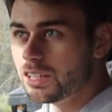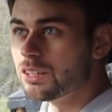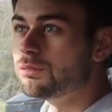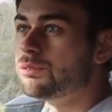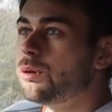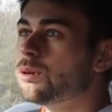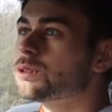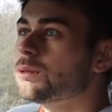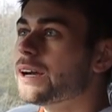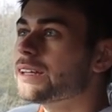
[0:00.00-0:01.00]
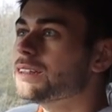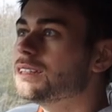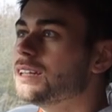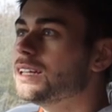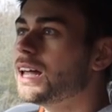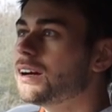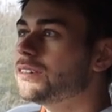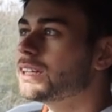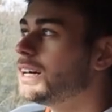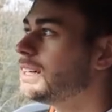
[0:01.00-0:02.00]
than Volkswagen in that
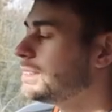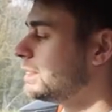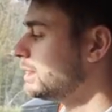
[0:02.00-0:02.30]
regard.